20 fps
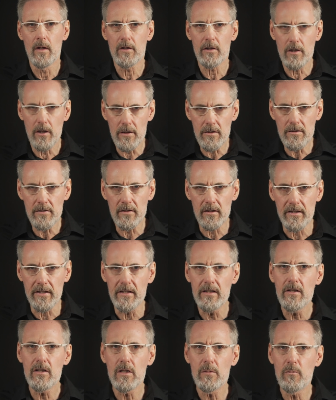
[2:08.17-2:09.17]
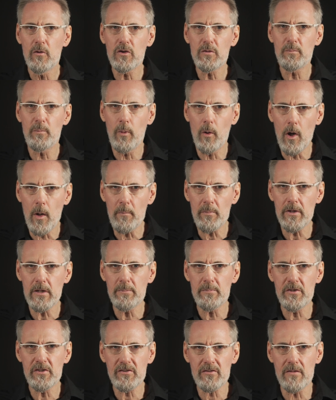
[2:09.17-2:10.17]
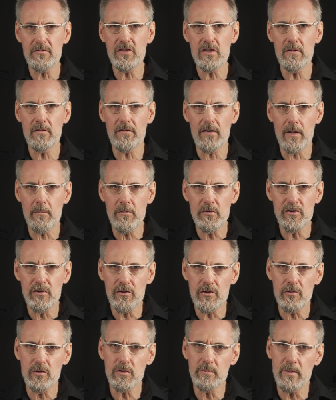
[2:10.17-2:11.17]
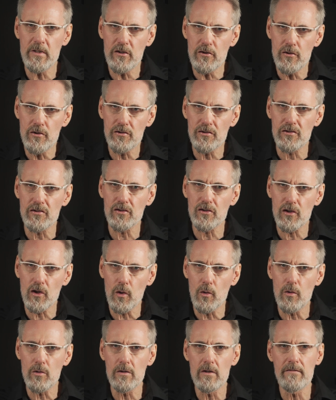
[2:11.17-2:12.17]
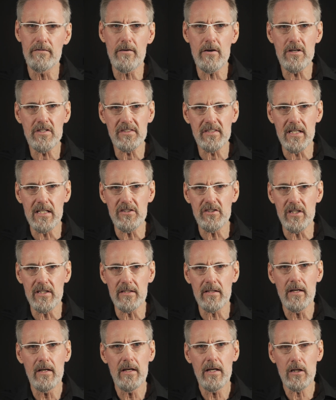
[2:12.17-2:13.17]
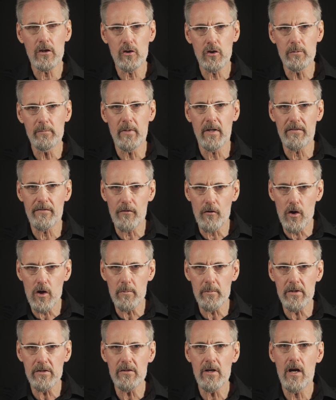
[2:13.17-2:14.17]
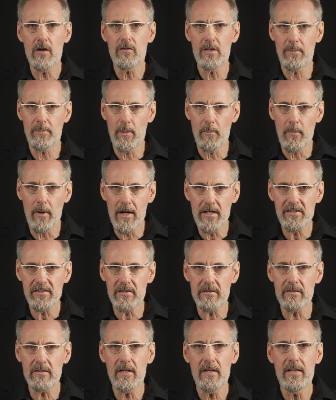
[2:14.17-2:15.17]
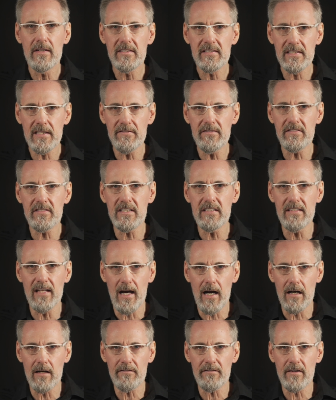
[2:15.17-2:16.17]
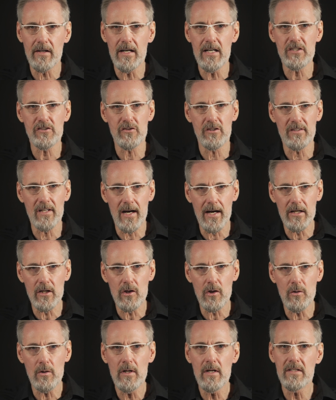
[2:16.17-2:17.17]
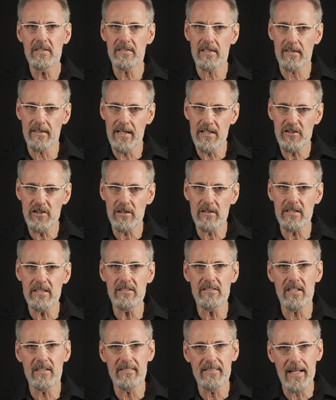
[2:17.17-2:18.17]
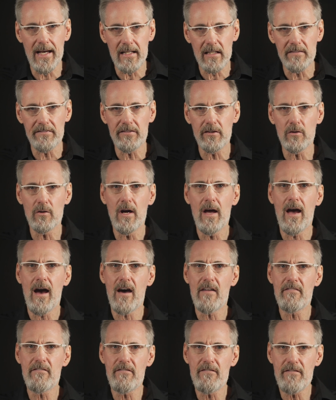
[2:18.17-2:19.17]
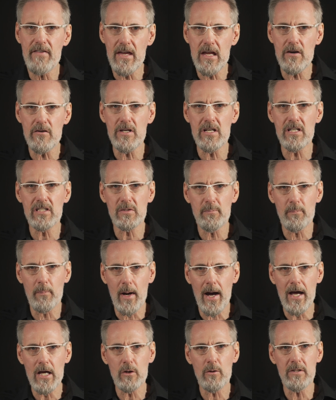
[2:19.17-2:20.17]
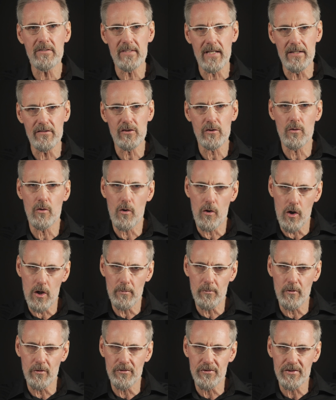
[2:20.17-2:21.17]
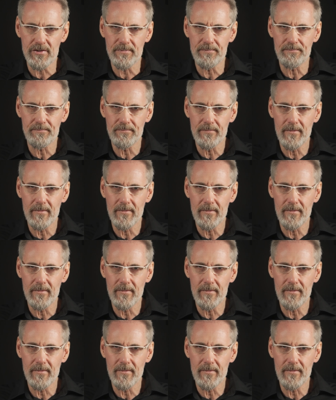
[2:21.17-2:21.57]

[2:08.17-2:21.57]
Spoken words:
Currently, the most popular prescription pharmaceuticals being used to slow or reverse aging include metformin, rapamycin, 17-alpha estradiol, selegiline, tadalafil, and various bioidentical hormones.